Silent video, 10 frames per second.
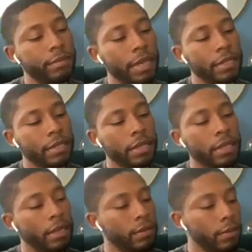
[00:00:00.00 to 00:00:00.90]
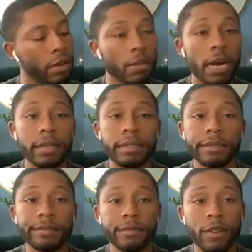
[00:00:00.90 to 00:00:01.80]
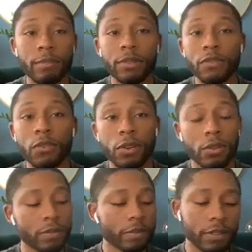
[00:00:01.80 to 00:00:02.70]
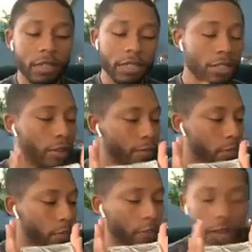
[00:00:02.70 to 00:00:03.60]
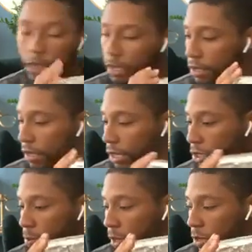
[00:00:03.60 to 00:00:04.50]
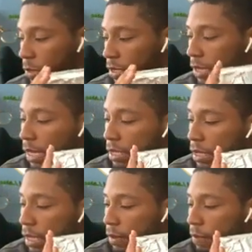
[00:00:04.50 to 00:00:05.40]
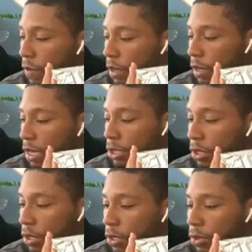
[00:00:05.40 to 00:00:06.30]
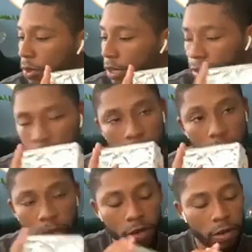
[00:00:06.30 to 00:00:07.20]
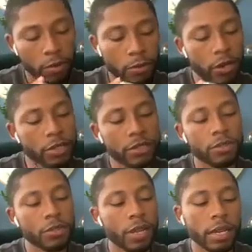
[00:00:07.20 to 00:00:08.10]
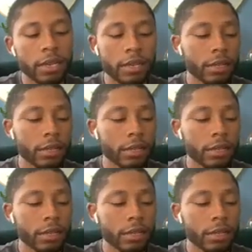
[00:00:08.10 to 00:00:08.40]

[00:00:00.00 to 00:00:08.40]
basically a box wrapped in foil. So we've got this, got your space bus. The next thing that you're gonna do, and in the longer one, we would also do like